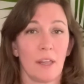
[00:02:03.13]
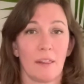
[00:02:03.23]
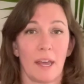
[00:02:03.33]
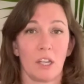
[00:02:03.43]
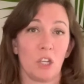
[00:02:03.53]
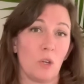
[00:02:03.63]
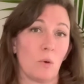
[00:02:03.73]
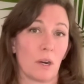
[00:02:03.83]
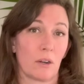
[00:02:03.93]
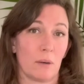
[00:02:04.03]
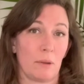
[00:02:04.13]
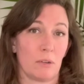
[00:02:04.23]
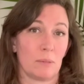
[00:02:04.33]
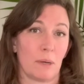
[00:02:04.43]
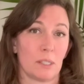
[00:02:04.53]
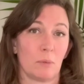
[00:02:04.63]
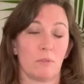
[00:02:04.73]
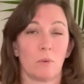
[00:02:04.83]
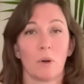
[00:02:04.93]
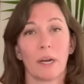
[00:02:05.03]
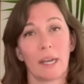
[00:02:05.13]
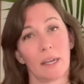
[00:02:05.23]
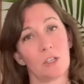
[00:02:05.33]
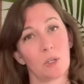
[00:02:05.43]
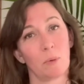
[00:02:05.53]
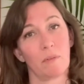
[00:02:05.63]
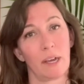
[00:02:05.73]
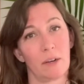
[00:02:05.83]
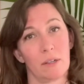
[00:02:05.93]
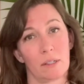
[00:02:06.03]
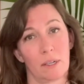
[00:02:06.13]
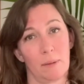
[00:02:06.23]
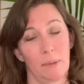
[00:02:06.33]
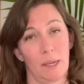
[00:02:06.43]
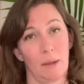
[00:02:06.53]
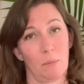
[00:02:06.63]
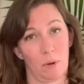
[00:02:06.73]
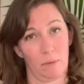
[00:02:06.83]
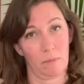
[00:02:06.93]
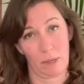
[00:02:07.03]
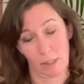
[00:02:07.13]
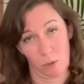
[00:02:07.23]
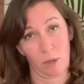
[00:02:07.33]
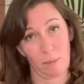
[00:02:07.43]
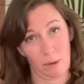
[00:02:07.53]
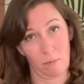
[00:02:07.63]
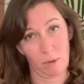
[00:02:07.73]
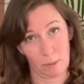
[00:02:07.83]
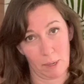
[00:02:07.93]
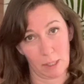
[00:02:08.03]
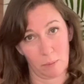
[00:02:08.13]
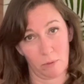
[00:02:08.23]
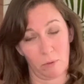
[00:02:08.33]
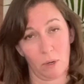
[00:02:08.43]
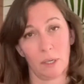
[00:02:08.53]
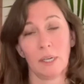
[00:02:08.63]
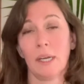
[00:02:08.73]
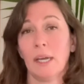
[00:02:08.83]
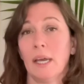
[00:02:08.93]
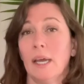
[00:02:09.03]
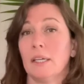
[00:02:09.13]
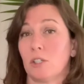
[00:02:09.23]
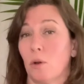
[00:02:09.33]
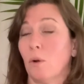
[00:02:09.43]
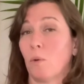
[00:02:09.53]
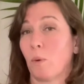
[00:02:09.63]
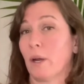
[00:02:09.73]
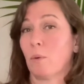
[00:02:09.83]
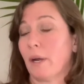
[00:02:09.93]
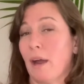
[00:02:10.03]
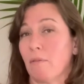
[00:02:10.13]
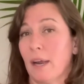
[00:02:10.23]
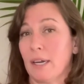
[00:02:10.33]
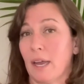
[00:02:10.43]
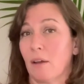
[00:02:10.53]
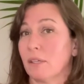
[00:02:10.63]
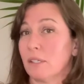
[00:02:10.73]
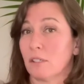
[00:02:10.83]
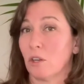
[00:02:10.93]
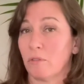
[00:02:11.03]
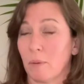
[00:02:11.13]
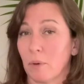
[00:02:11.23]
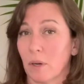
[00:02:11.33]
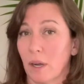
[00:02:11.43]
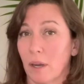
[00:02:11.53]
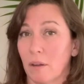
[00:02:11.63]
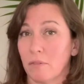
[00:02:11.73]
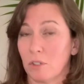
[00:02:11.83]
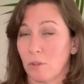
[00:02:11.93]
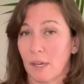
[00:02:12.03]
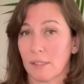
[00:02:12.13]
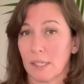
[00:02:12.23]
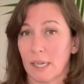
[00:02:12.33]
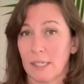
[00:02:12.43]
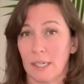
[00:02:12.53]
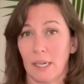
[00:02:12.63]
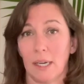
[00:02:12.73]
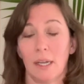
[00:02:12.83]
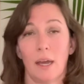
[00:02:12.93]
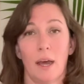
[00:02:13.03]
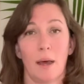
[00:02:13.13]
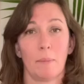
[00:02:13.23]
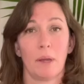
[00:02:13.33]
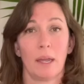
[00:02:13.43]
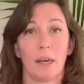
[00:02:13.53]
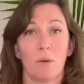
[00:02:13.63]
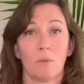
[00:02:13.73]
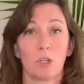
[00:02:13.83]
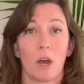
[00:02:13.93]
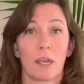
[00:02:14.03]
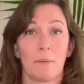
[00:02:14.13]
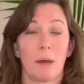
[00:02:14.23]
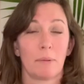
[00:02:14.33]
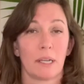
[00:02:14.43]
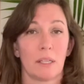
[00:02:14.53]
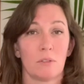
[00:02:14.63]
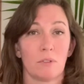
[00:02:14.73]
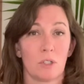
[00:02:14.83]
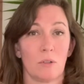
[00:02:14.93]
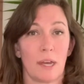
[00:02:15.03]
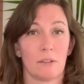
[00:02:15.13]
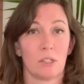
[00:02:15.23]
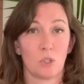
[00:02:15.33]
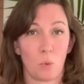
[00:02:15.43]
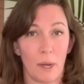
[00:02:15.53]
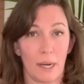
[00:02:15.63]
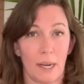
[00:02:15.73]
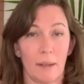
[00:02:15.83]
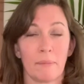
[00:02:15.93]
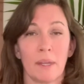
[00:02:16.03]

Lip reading: that you are going to be responsible for and your provider is going to be responsible for. So where we're at right now, this is November of 2019, and talking about plans for 2020,